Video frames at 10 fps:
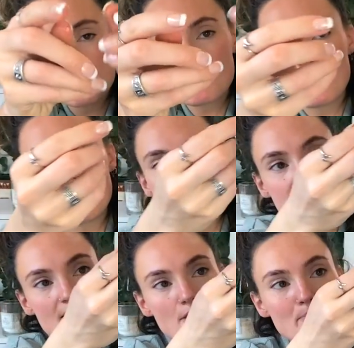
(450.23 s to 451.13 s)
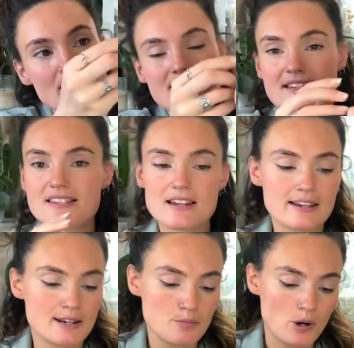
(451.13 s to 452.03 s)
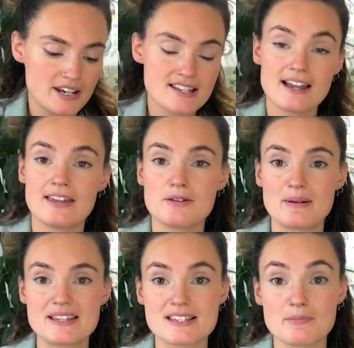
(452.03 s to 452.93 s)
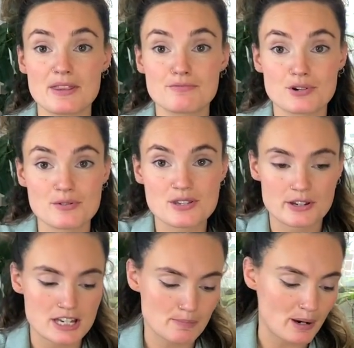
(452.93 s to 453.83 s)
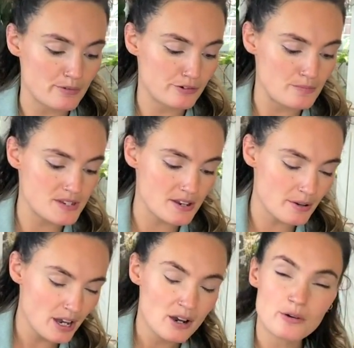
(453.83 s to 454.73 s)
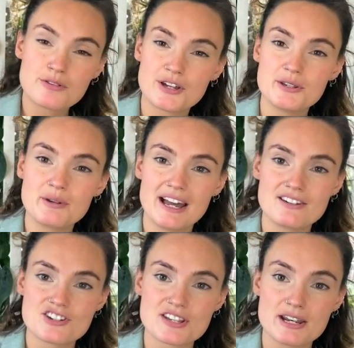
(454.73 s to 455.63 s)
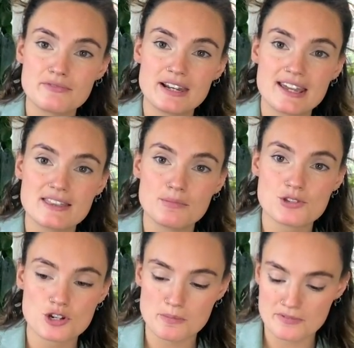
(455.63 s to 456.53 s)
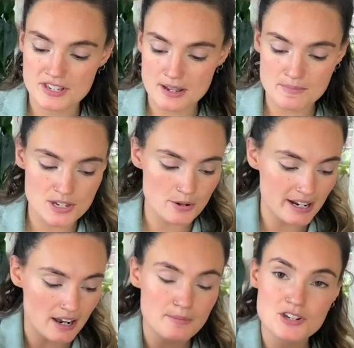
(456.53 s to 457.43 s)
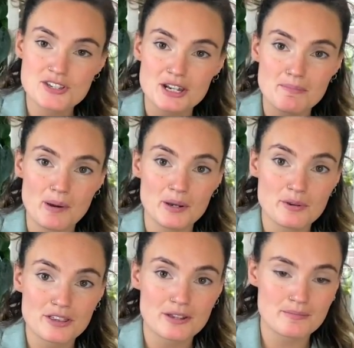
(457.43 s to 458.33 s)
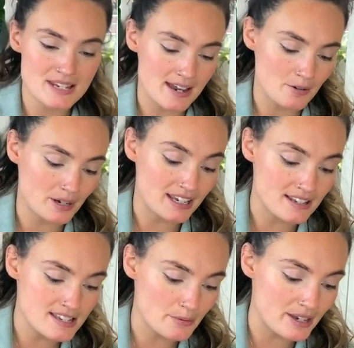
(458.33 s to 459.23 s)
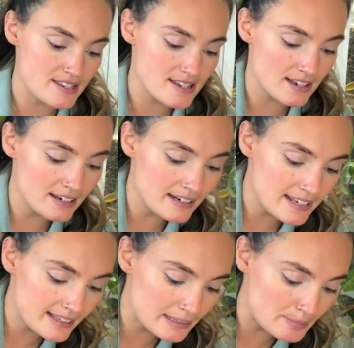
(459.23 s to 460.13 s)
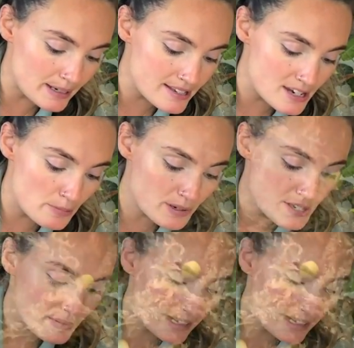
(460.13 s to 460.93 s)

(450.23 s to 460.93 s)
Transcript: part and the base is slightly wider and the base is where the root's going to sprout from. So although you can just kind of lay them on top of the substrate, I'm just going to poke them down into it a little bit. I'll put some